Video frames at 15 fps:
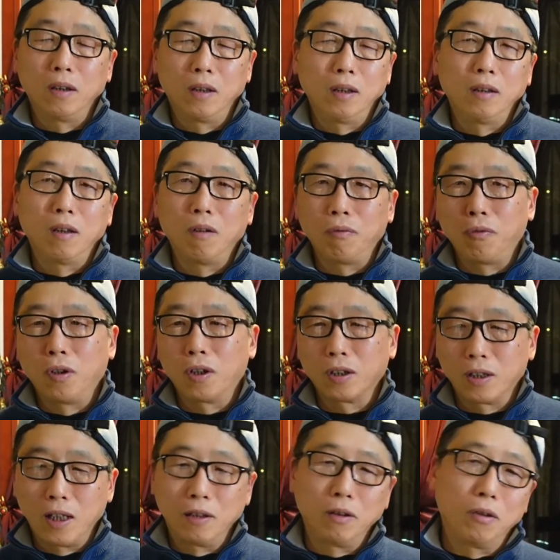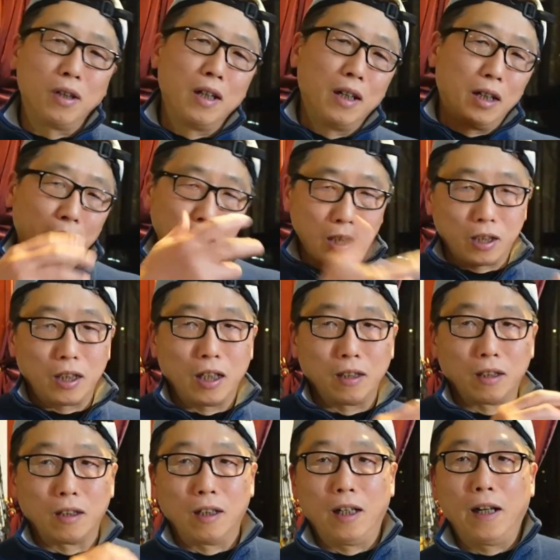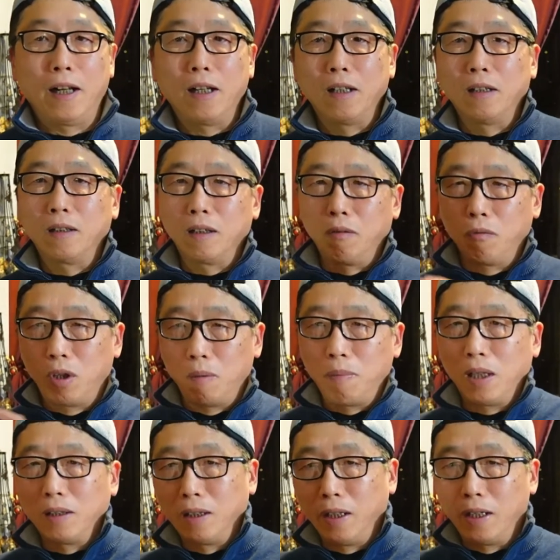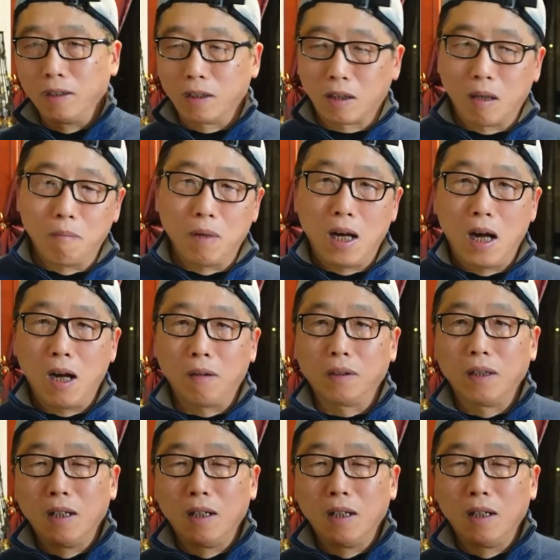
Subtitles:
not focus on you exchange the lens, where about the lens come out,